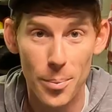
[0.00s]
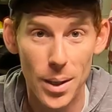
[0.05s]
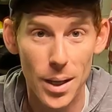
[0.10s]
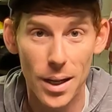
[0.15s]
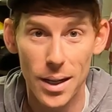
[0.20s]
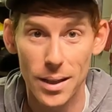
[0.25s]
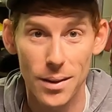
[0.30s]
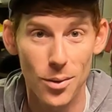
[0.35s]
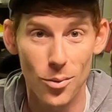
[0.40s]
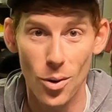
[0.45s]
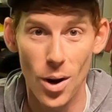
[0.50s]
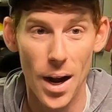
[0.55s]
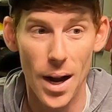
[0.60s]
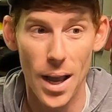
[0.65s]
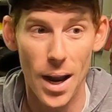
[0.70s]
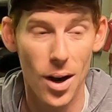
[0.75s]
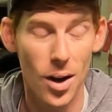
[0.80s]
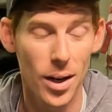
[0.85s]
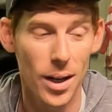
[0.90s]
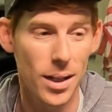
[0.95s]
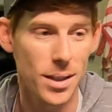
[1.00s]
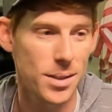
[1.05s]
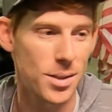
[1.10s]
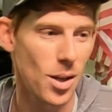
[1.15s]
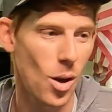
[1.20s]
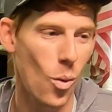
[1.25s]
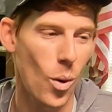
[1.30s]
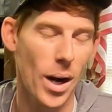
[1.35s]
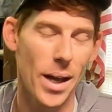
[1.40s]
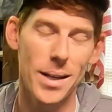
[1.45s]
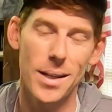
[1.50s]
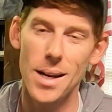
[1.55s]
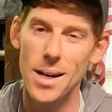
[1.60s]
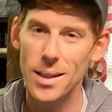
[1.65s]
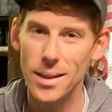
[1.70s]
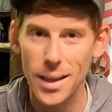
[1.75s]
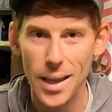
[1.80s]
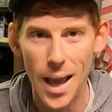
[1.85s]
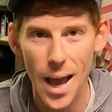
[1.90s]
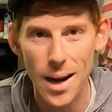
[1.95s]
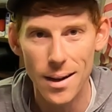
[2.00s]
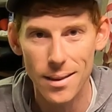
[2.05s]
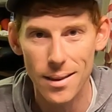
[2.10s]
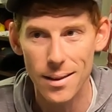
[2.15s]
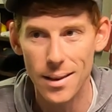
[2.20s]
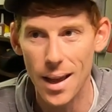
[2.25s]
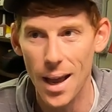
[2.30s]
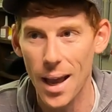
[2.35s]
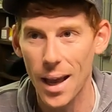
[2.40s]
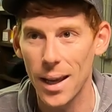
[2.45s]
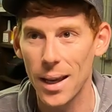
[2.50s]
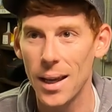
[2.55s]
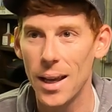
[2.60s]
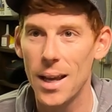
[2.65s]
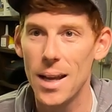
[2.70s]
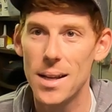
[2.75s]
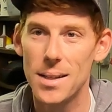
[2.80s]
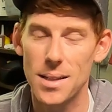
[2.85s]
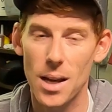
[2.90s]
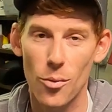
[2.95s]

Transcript: been in the right area. So what I did at the end of the day is